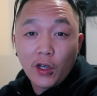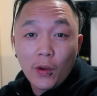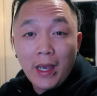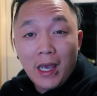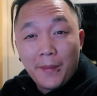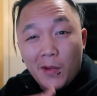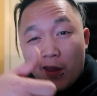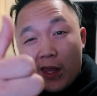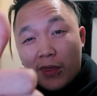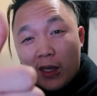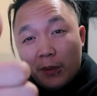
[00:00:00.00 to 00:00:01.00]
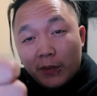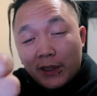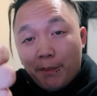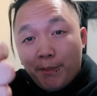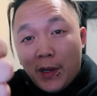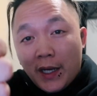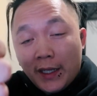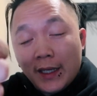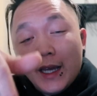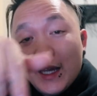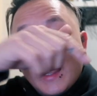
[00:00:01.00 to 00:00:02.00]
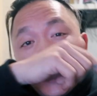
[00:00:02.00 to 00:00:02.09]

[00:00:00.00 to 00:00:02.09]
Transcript: go ham on that thumbs up button.